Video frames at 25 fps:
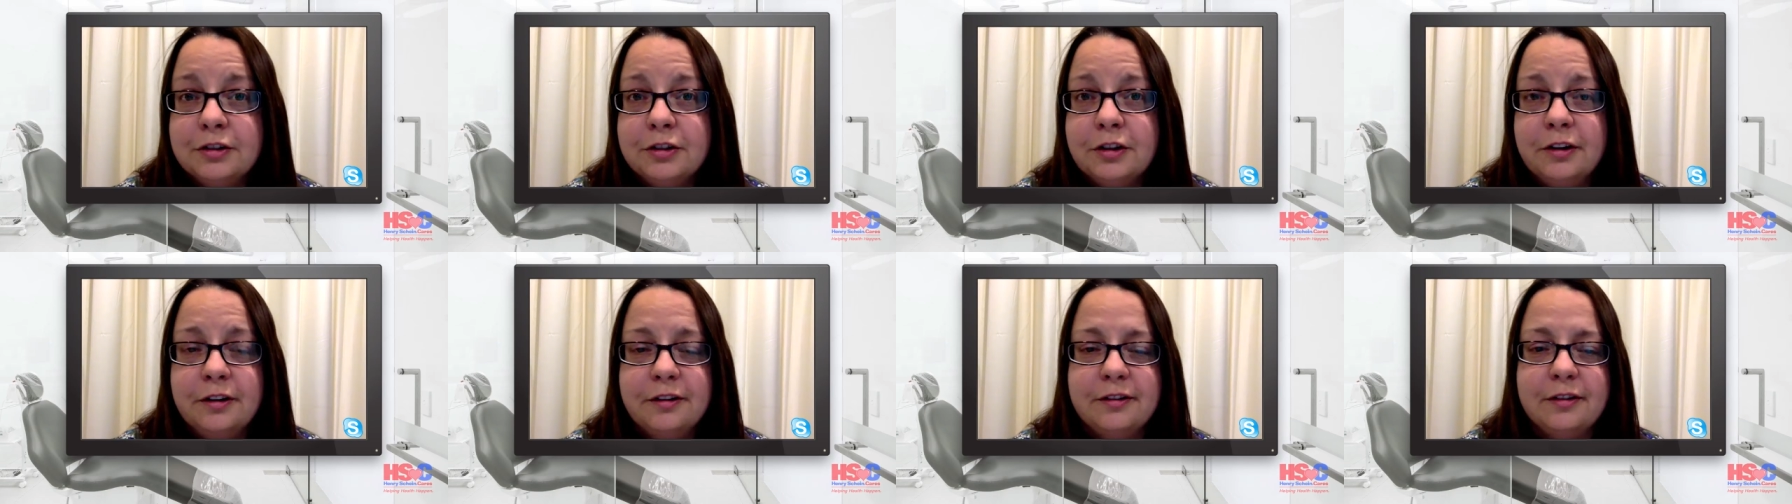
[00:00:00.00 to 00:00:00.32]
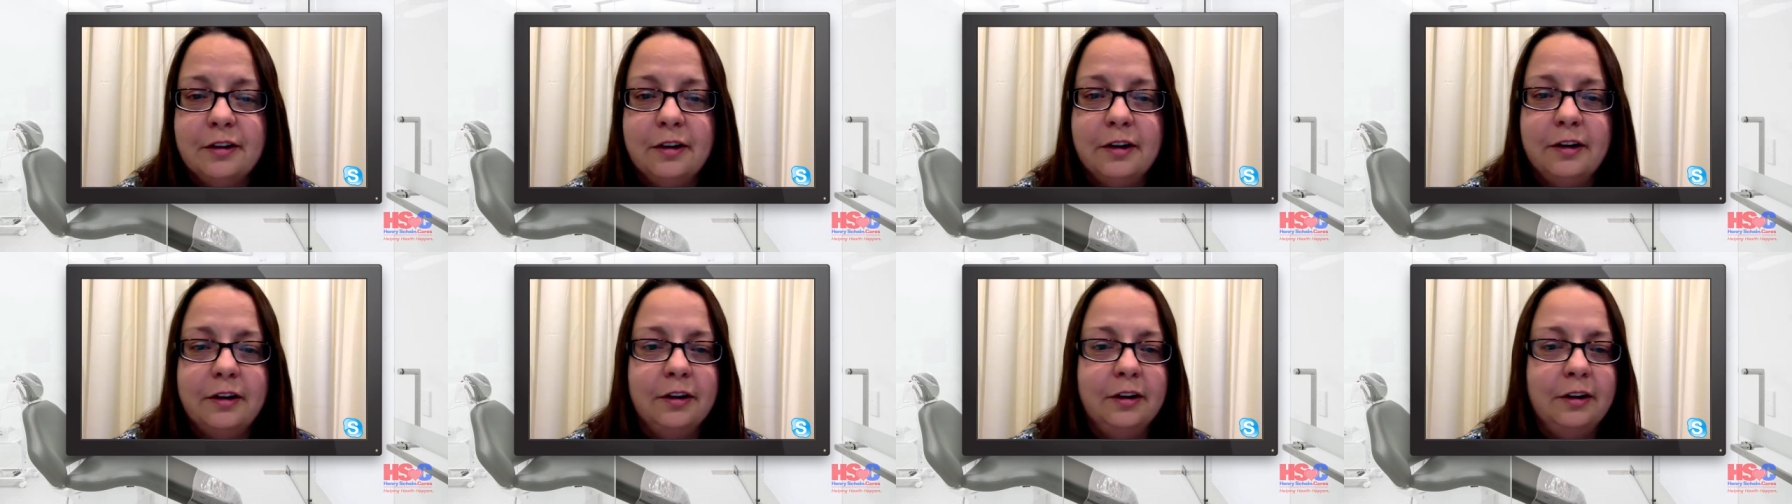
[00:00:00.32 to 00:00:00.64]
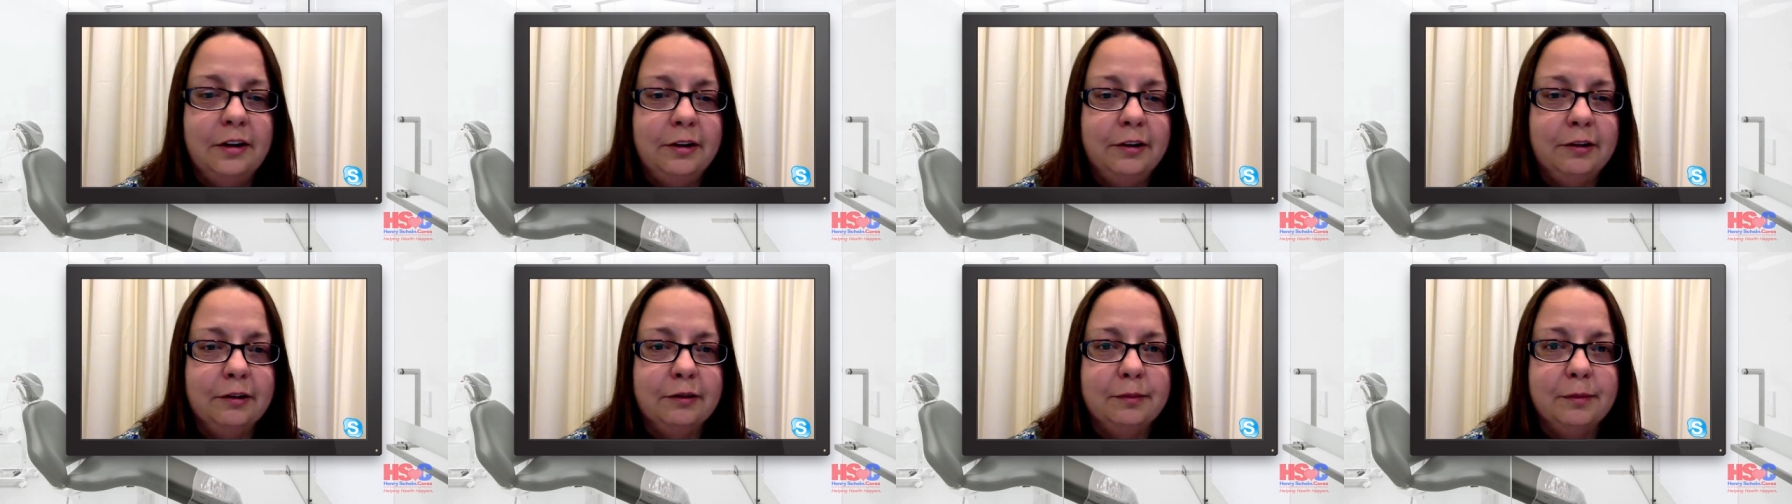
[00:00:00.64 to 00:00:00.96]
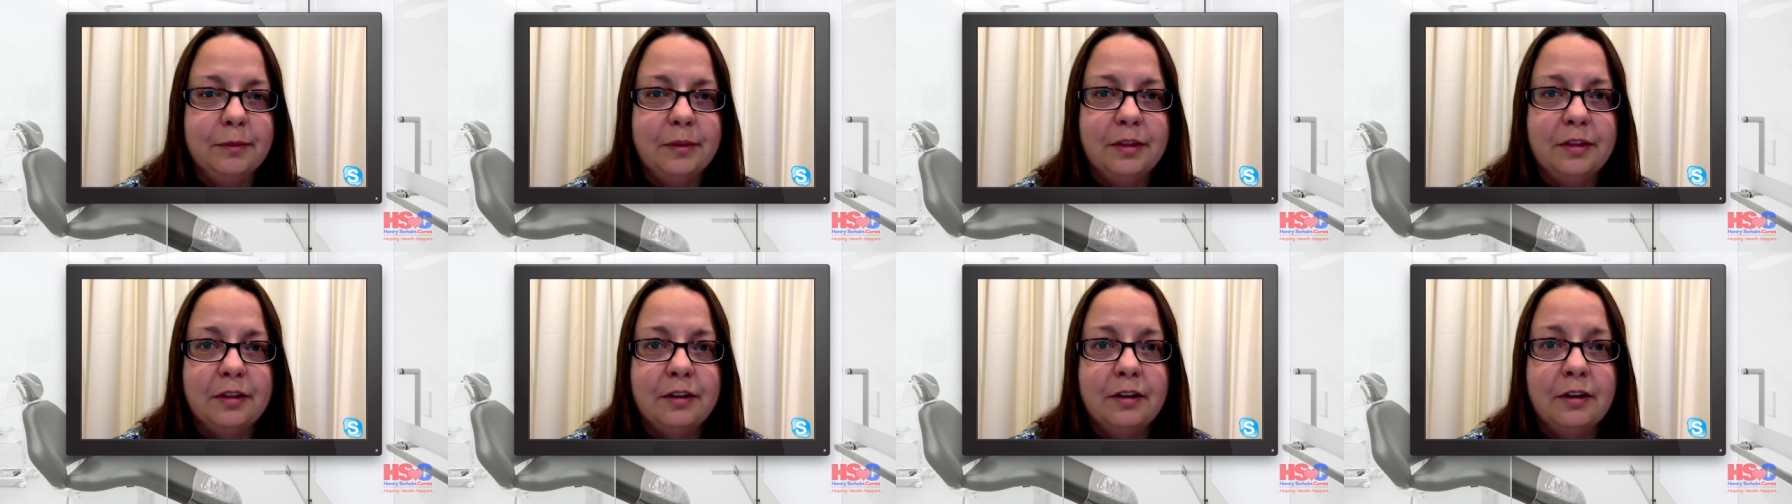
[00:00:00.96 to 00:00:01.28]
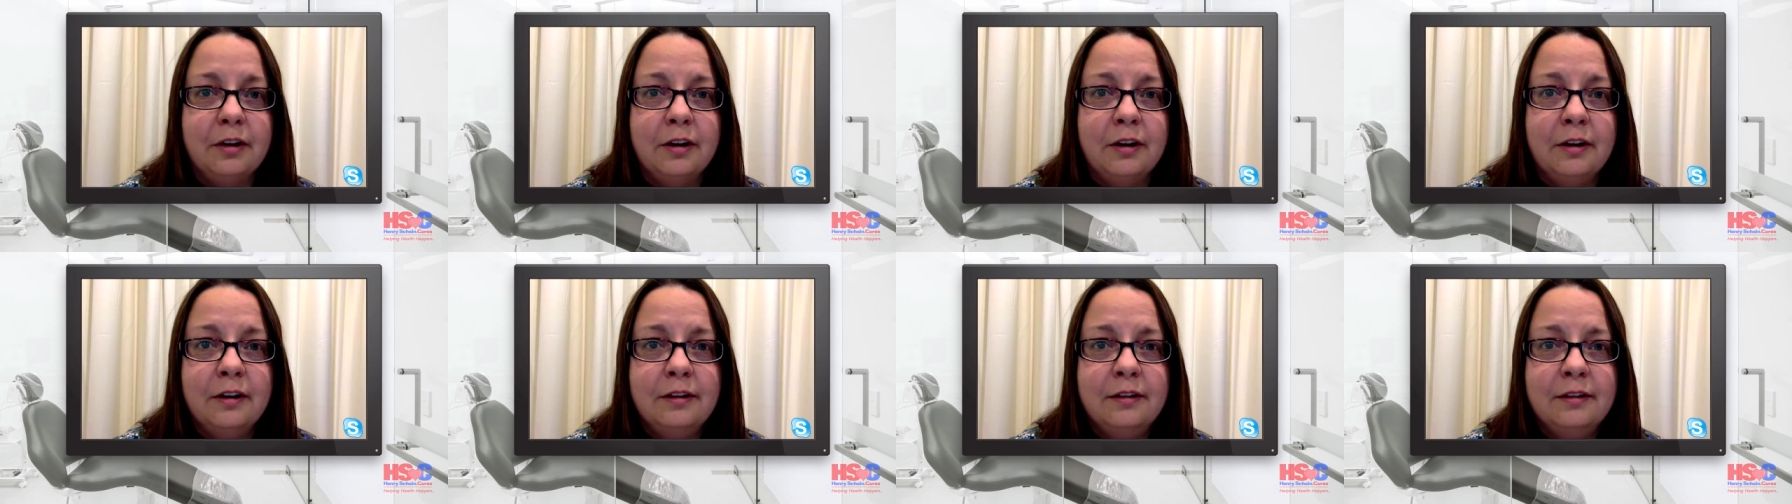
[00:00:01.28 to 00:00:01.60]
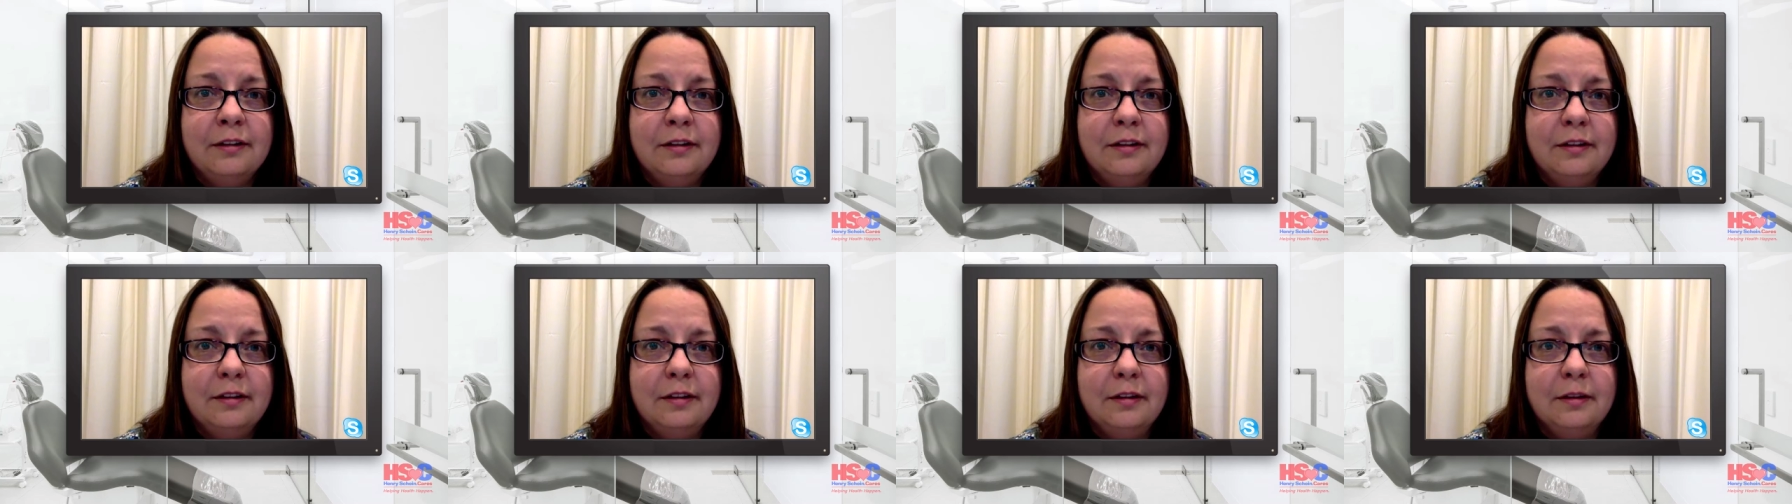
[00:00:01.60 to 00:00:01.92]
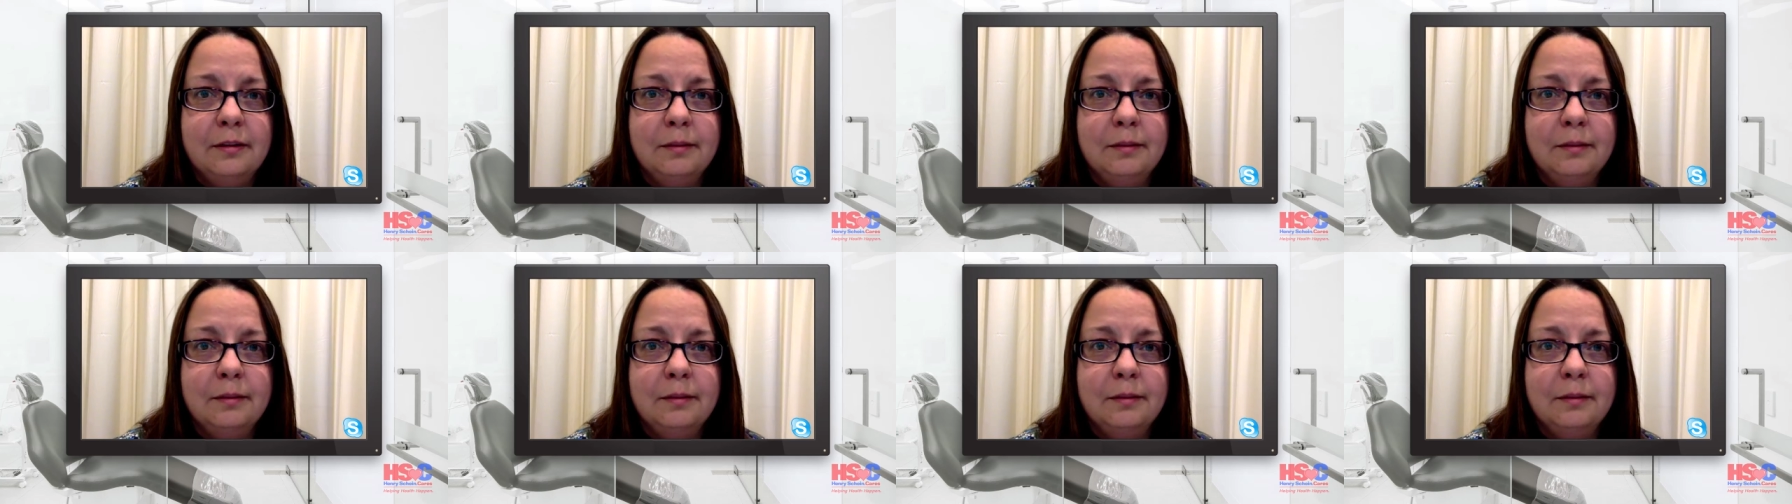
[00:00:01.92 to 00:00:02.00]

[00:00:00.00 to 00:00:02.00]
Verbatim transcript: showed a slide earlier of Matthias,